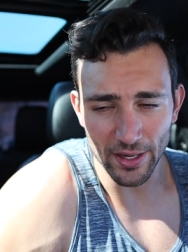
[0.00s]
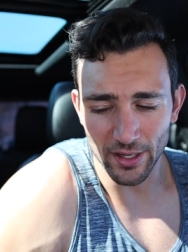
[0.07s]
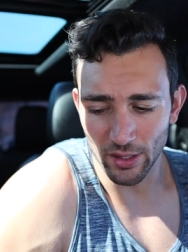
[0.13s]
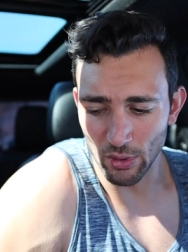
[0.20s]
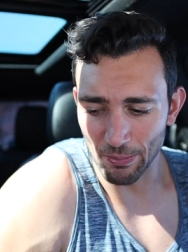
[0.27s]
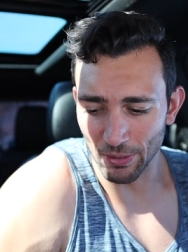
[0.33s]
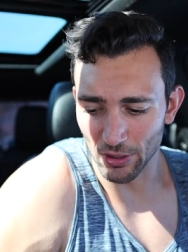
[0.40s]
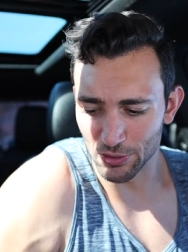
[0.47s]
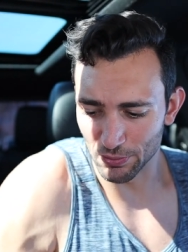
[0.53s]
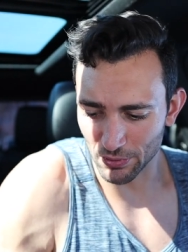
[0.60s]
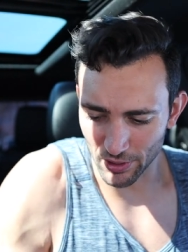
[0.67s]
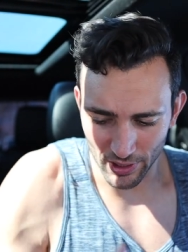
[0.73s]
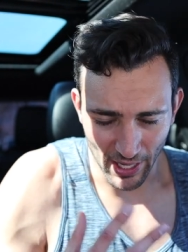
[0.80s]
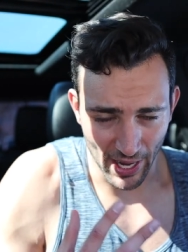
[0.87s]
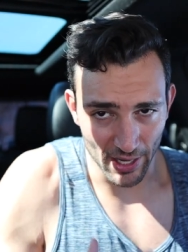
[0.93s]
it done, we burned some
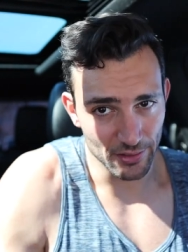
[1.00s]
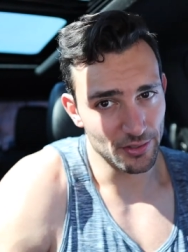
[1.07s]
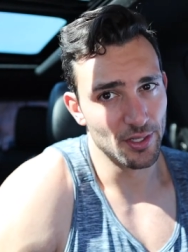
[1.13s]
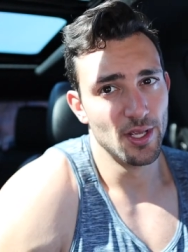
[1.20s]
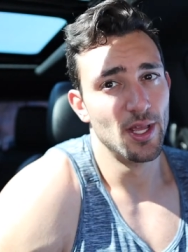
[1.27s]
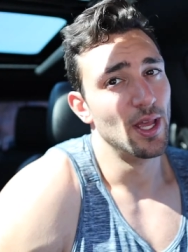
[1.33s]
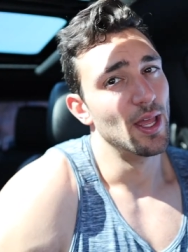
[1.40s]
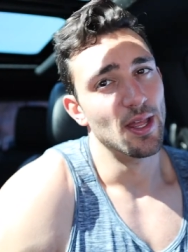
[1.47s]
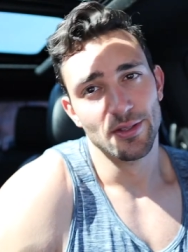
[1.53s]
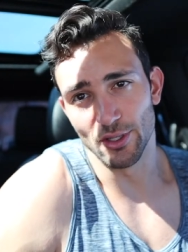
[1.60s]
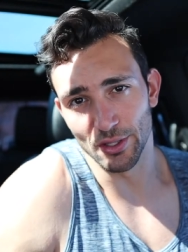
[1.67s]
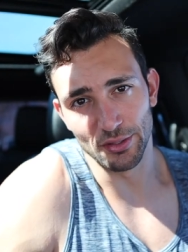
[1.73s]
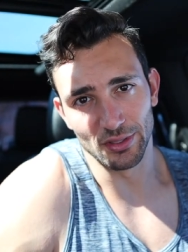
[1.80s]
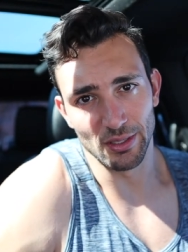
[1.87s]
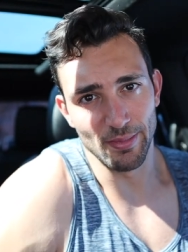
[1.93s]
good cows. It's
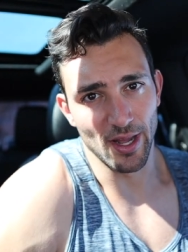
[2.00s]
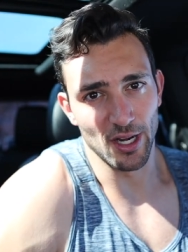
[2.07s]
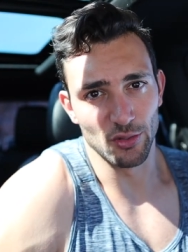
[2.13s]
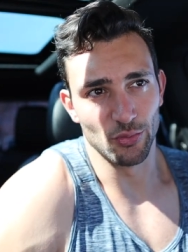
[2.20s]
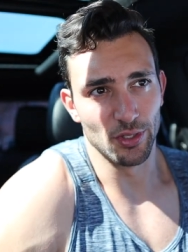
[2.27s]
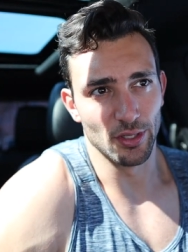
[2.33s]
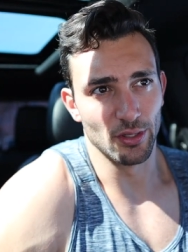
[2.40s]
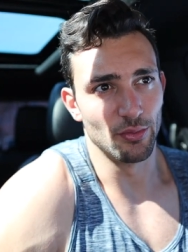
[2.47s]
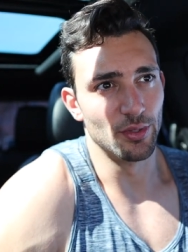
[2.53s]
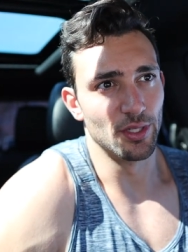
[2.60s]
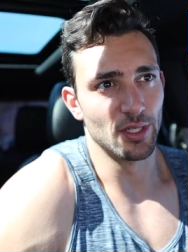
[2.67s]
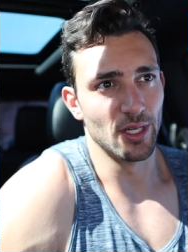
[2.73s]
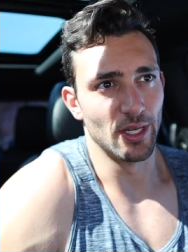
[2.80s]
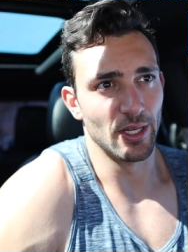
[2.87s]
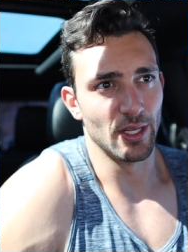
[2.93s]
all that really matters when you're when you're
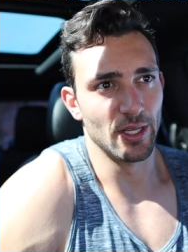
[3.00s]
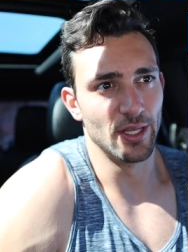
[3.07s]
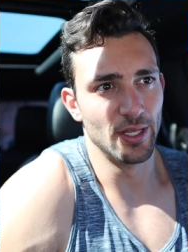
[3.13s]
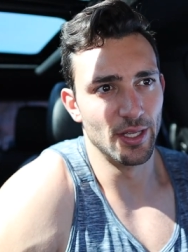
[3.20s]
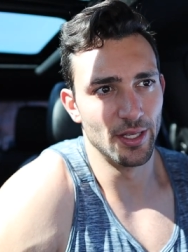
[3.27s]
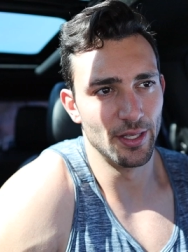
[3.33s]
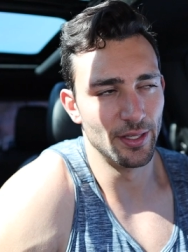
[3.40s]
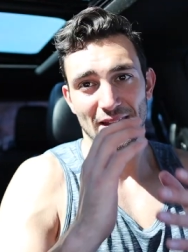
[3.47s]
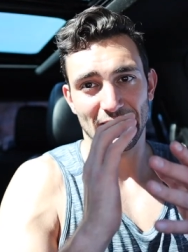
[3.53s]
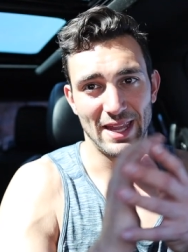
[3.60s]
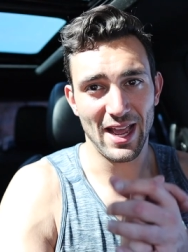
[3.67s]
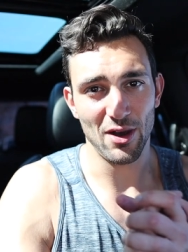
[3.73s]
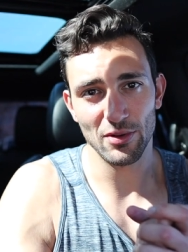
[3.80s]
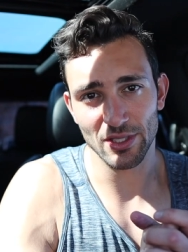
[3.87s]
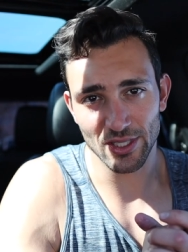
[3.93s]
cutting.
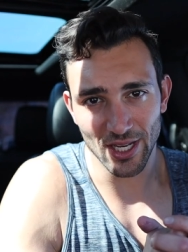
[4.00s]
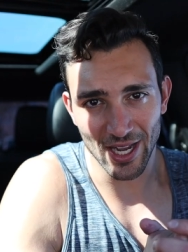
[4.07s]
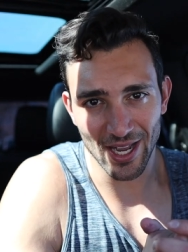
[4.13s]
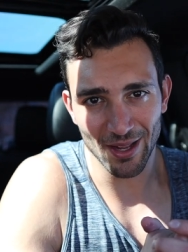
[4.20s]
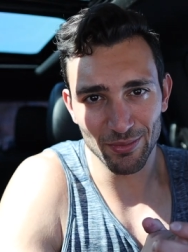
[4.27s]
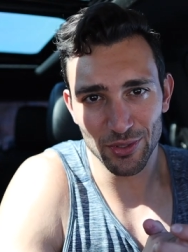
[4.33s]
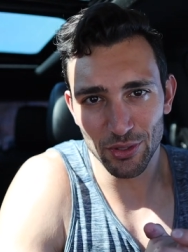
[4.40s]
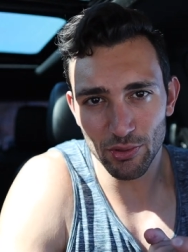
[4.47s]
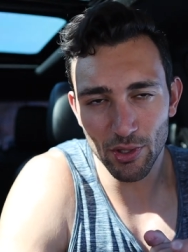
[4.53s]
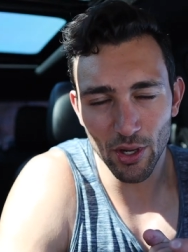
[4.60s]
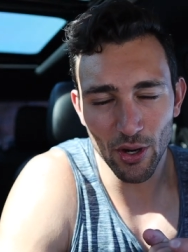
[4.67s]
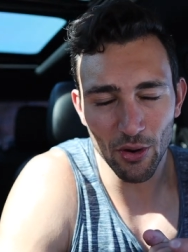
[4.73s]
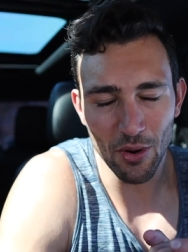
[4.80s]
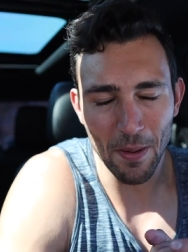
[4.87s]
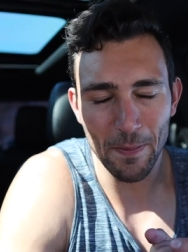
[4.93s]
Now is the time to
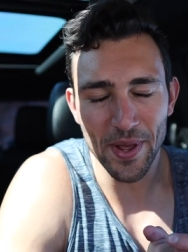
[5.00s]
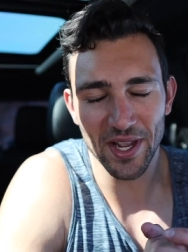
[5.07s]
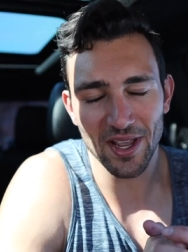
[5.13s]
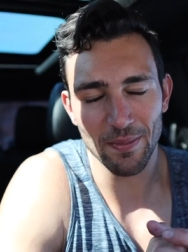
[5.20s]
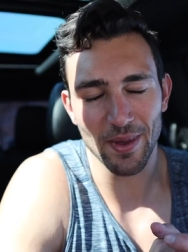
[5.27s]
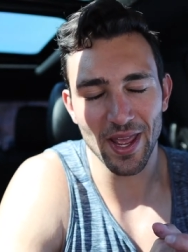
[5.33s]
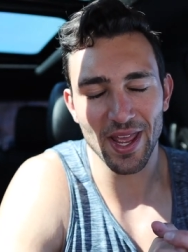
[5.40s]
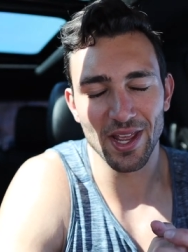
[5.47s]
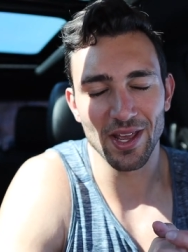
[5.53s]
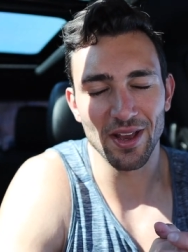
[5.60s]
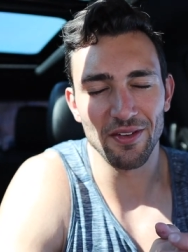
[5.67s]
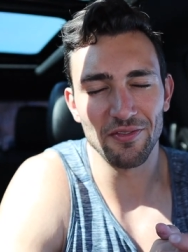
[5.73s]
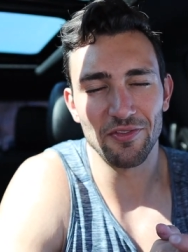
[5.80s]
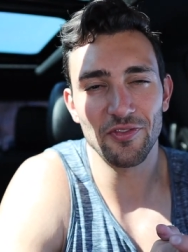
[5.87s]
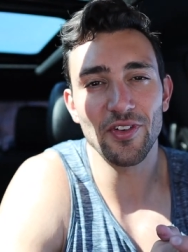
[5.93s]
go pick up a
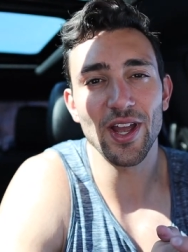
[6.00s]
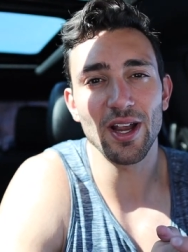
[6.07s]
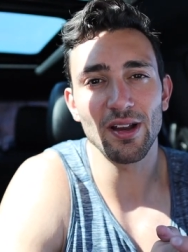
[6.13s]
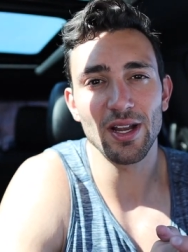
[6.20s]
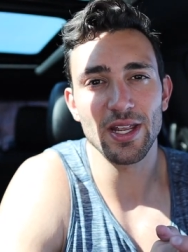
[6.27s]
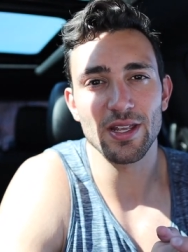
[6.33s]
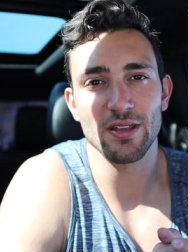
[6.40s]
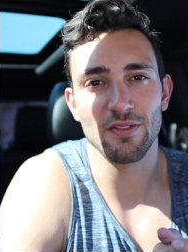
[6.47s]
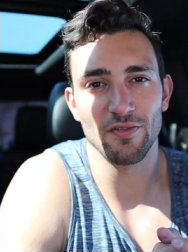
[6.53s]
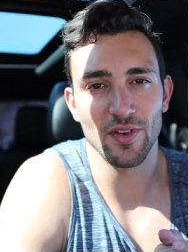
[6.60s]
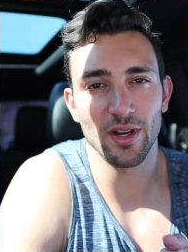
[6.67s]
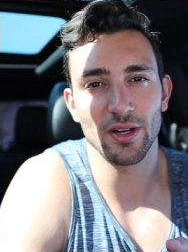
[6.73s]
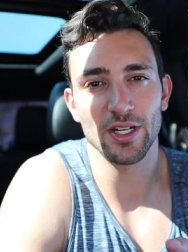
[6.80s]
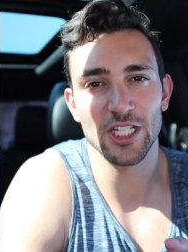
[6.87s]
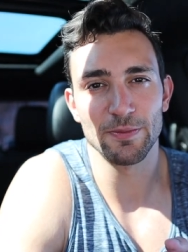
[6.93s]
very,
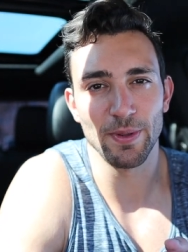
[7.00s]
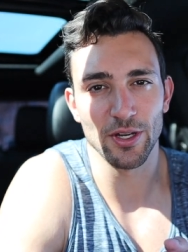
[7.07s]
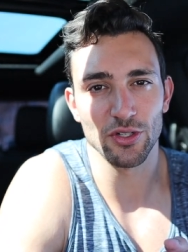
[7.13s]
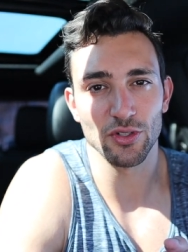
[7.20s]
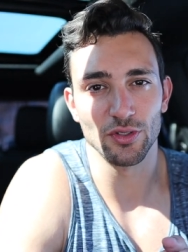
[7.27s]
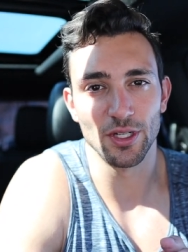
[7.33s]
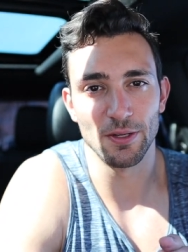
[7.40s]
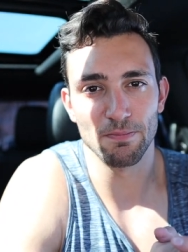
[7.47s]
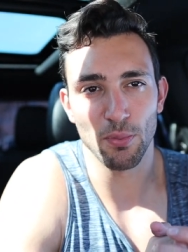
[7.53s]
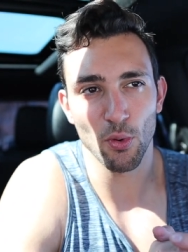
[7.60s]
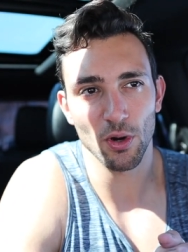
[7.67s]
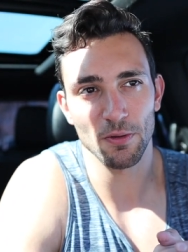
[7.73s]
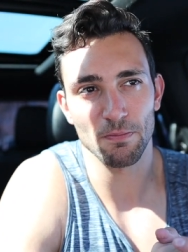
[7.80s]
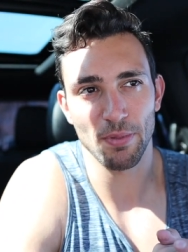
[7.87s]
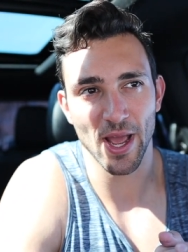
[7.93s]
very special,
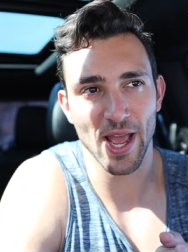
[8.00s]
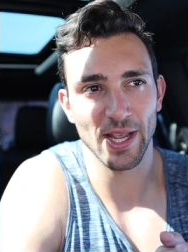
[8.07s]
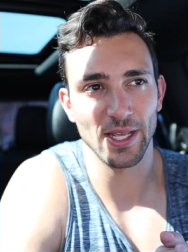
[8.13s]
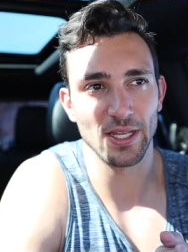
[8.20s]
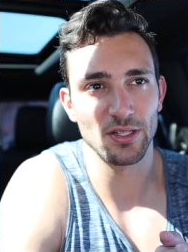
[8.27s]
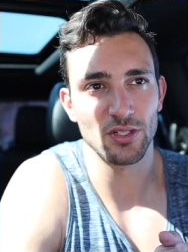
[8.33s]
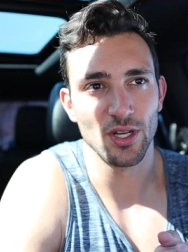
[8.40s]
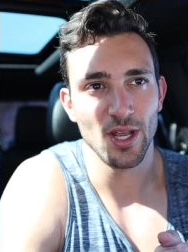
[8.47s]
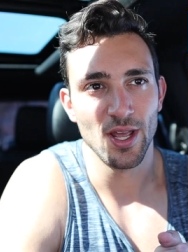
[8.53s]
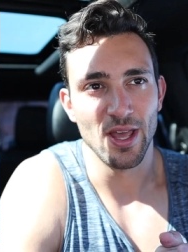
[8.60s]
important package